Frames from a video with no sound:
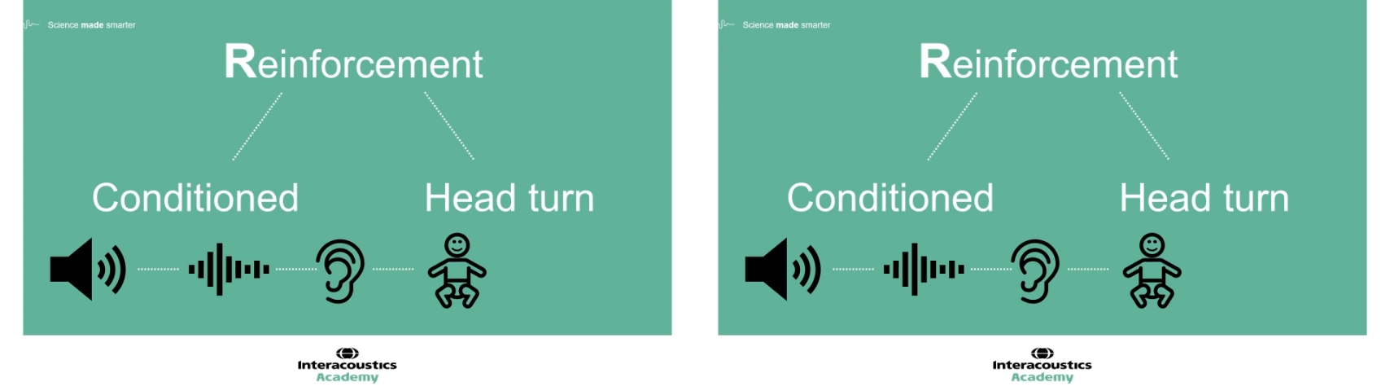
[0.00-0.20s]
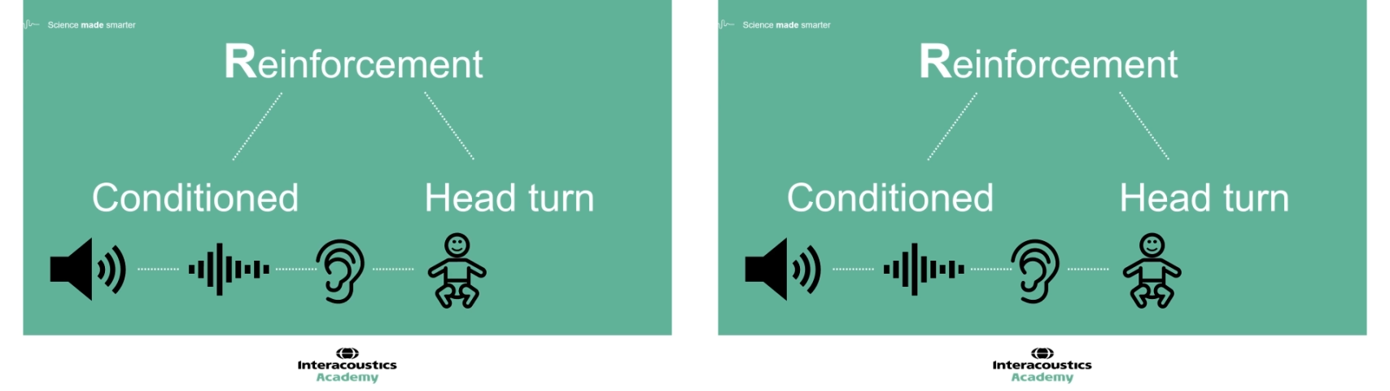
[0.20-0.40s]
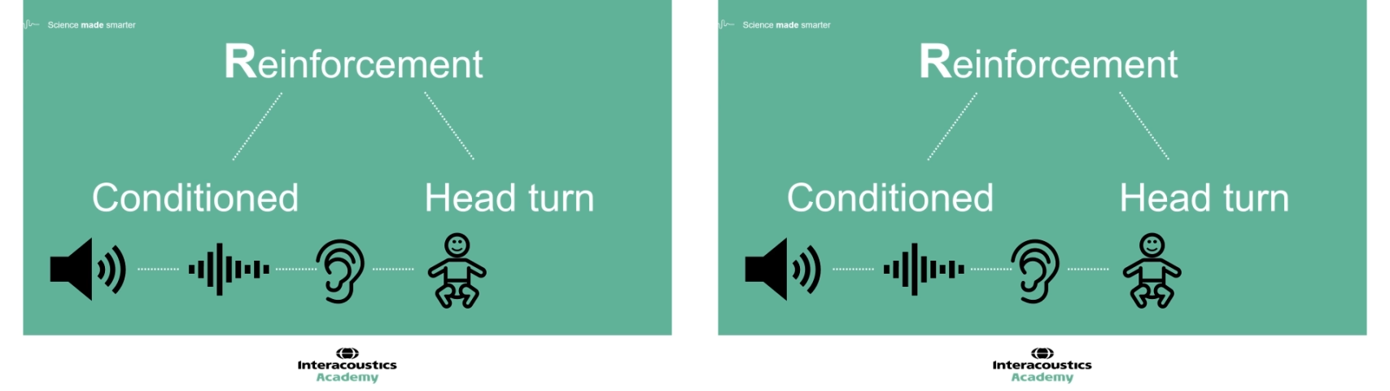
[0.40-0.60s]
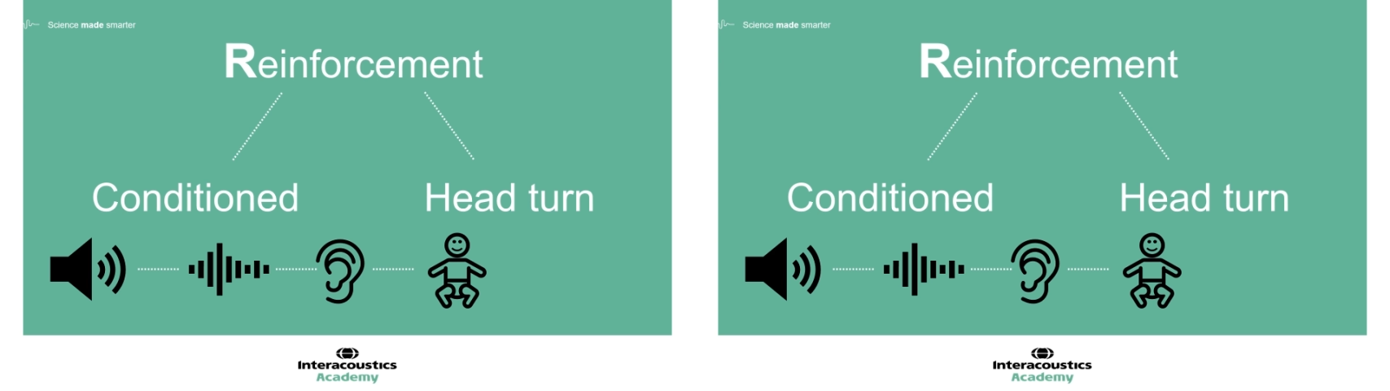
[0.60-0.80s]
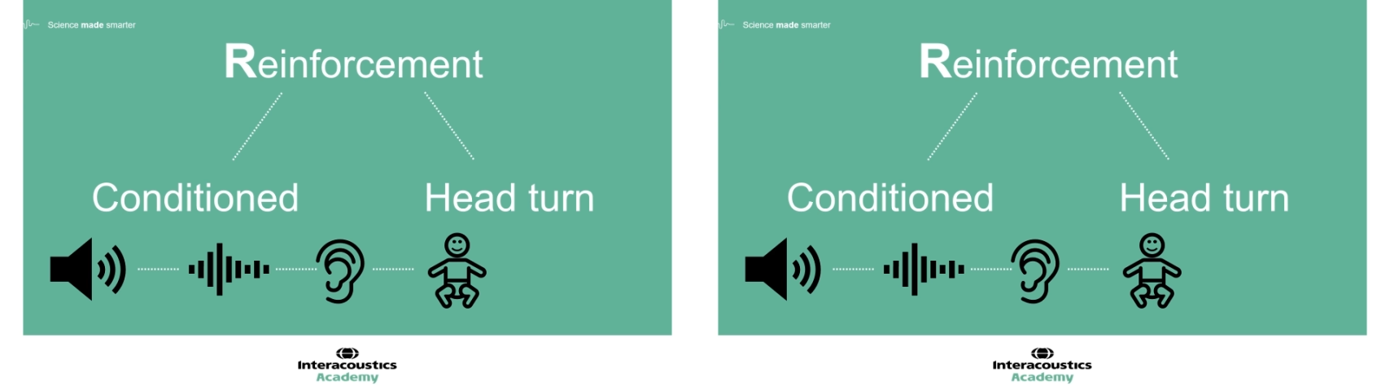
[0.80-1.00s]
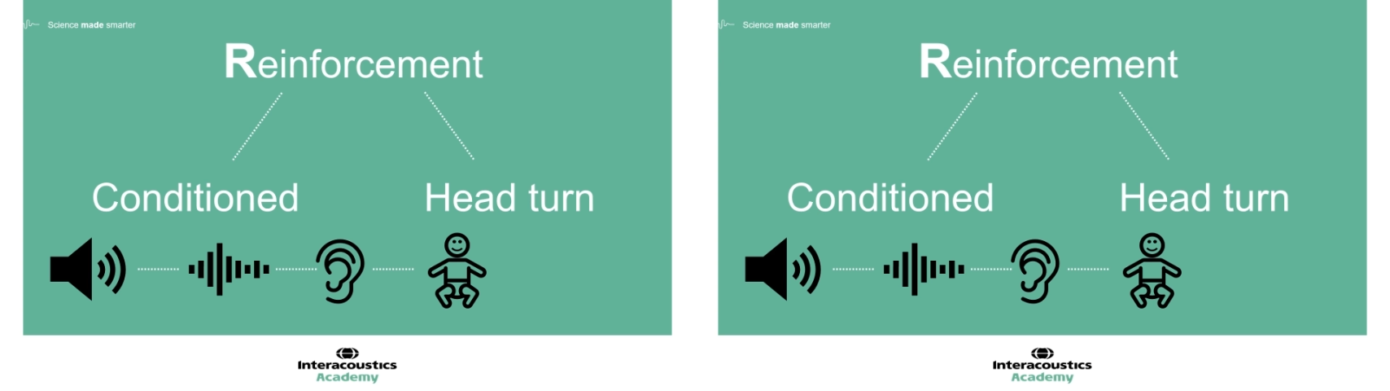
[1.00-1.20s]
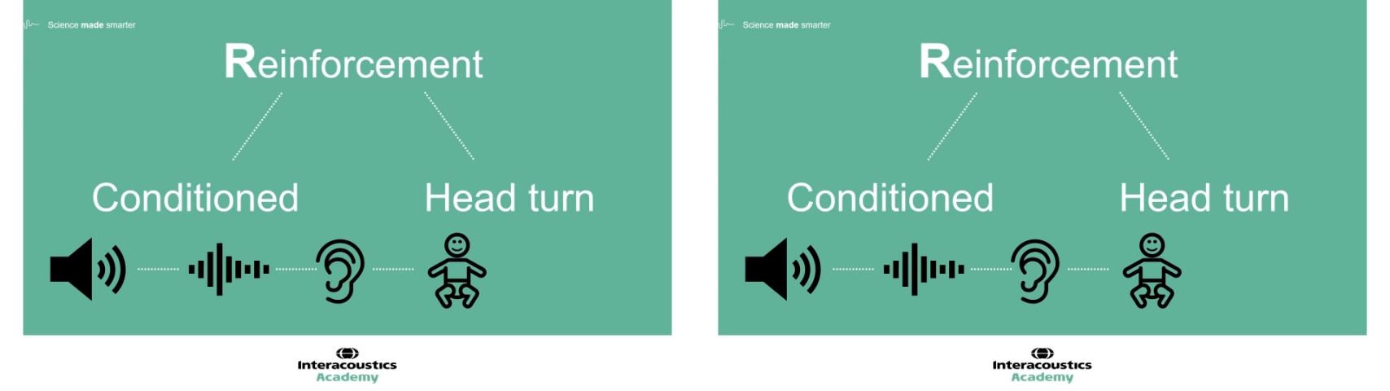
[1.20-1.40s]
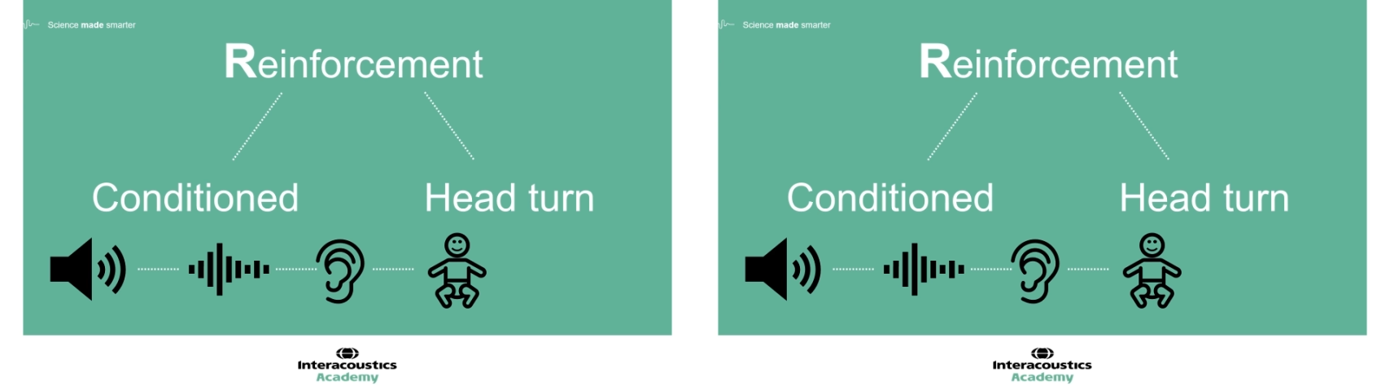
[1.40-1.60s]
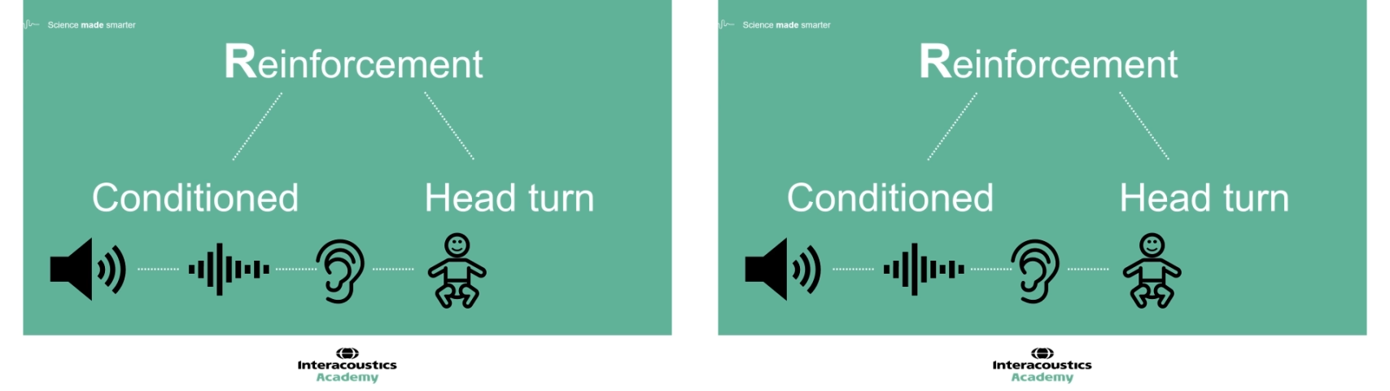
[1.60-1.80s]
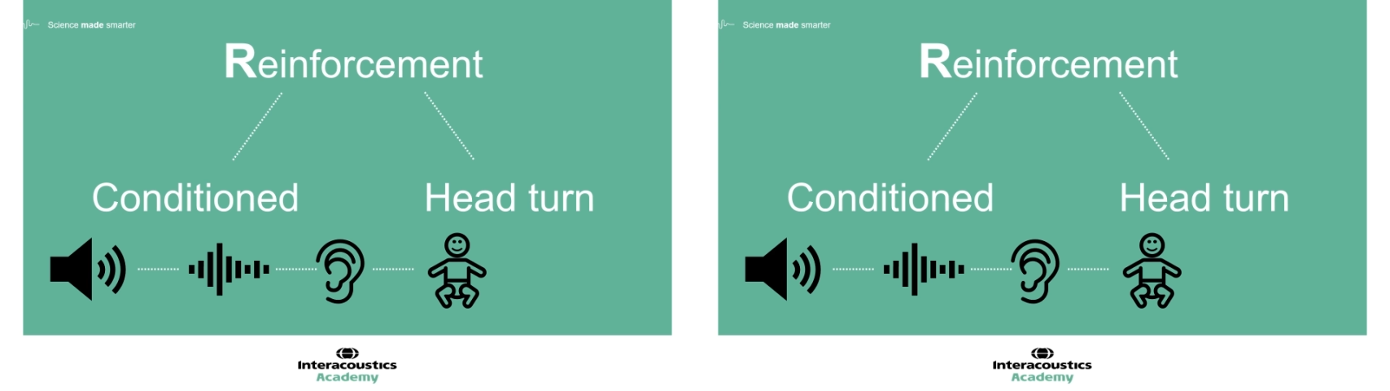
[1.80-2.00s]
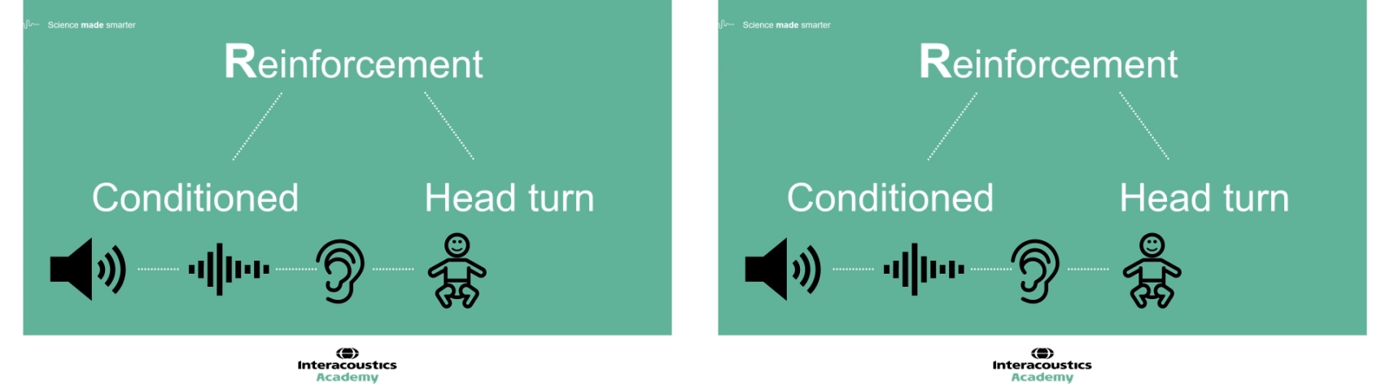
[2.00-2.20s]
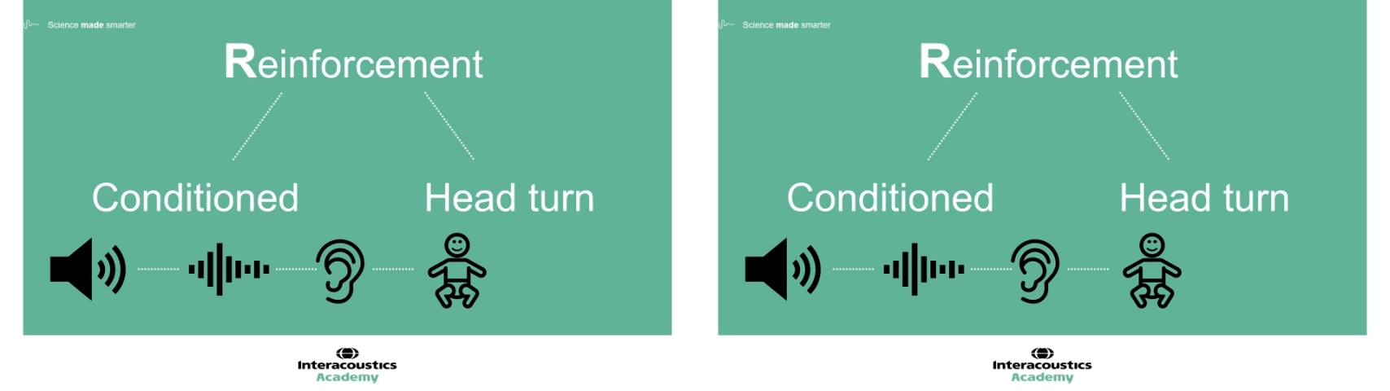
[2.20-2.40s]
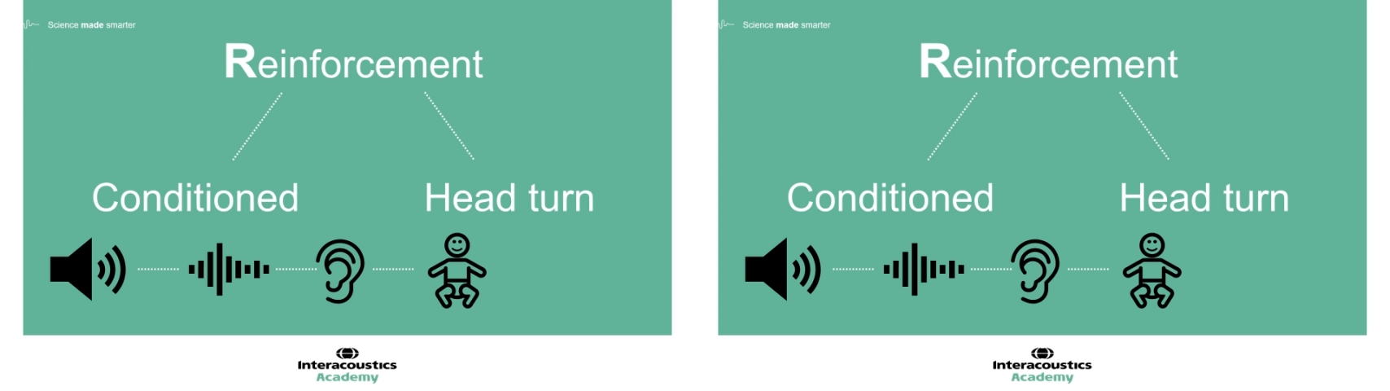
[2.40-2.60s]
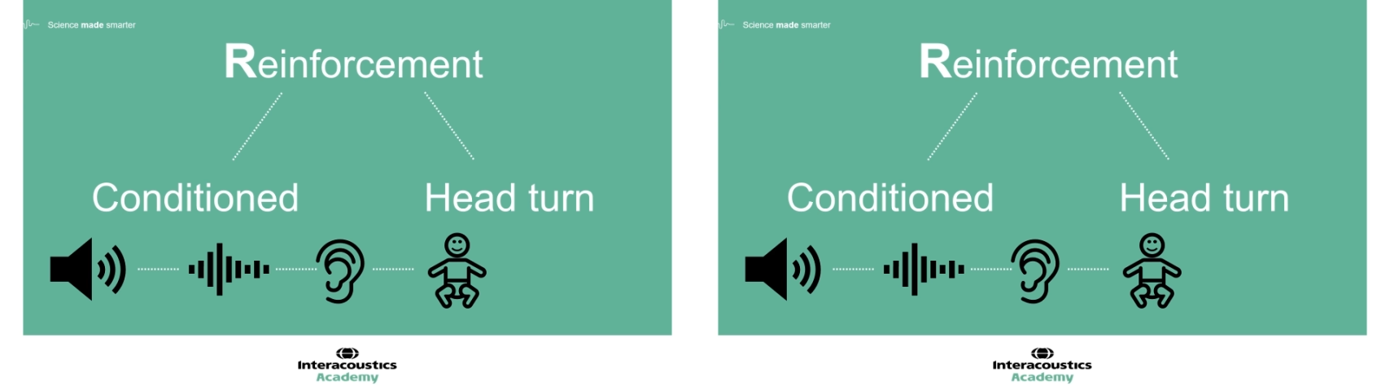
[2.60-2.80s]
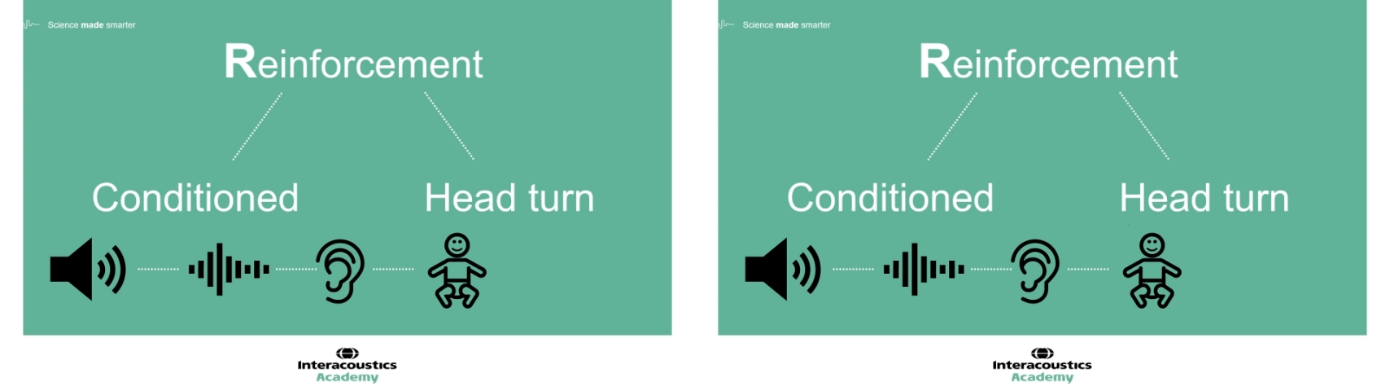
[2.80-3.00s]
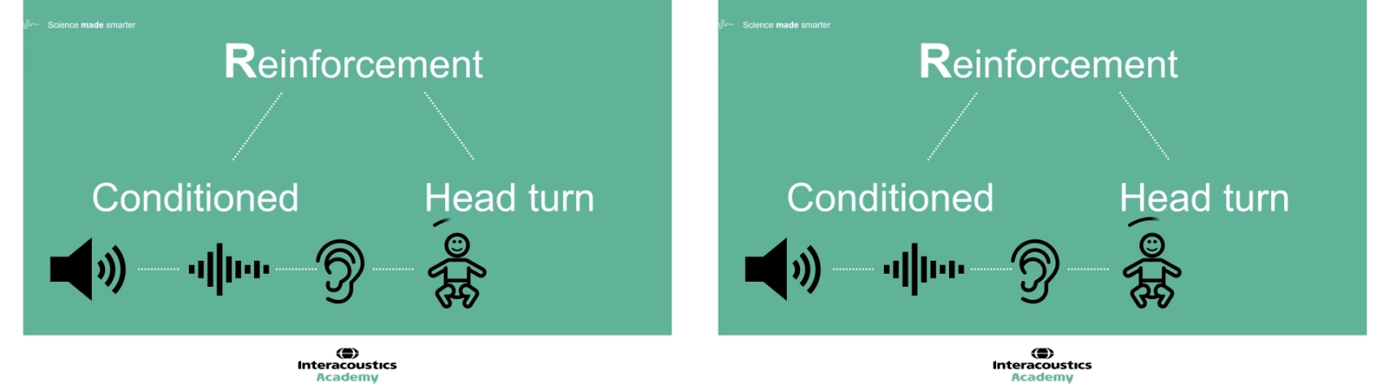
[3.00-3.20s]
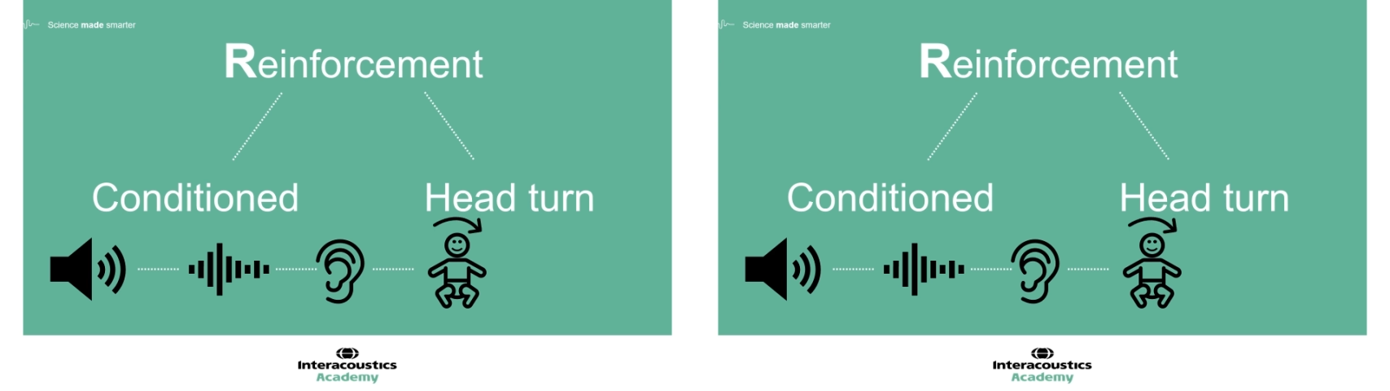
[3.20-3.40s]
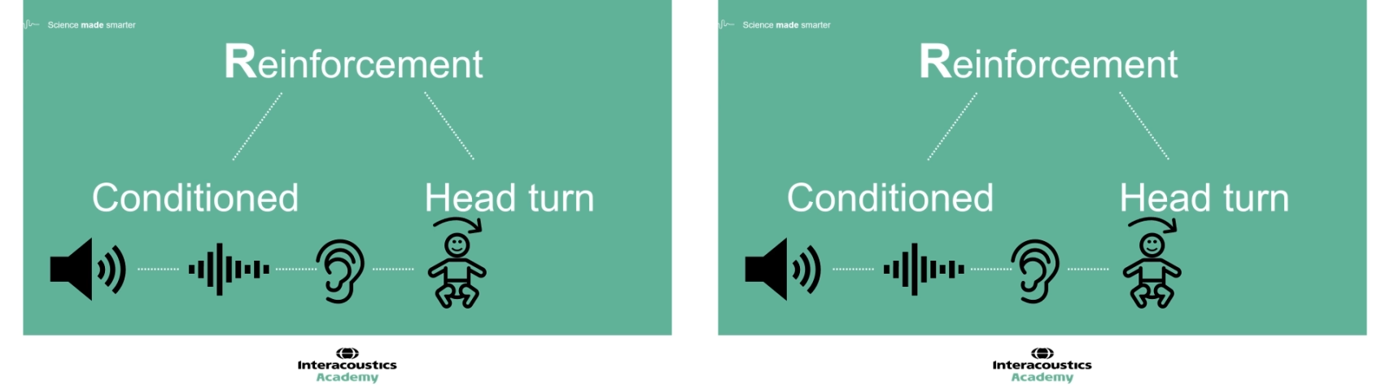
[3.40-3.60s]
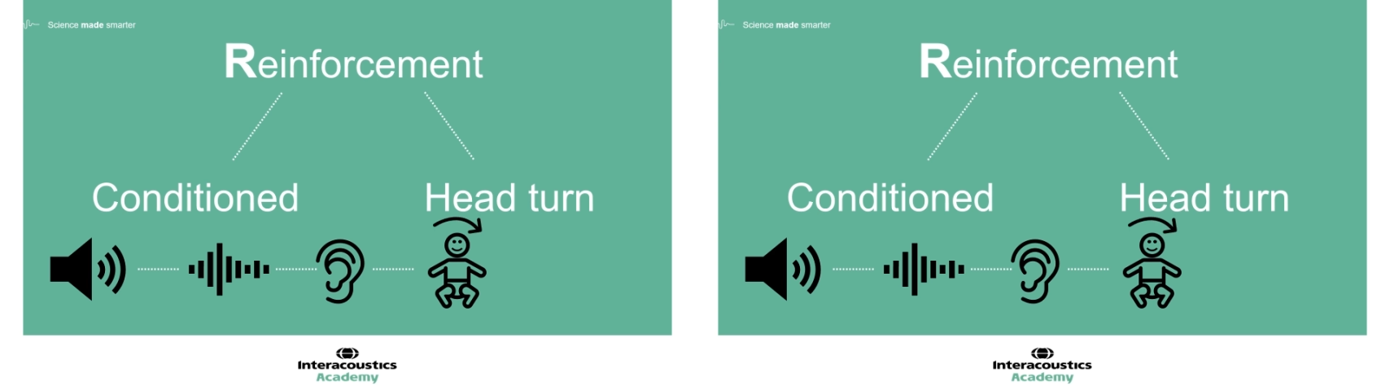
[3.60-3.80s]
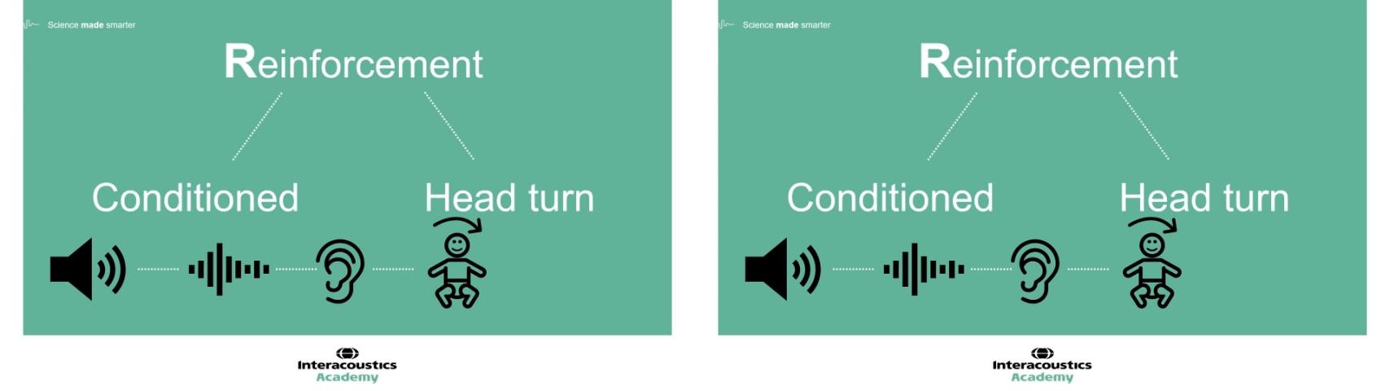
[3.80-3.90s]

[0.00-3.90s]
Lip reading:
(no speaker visible)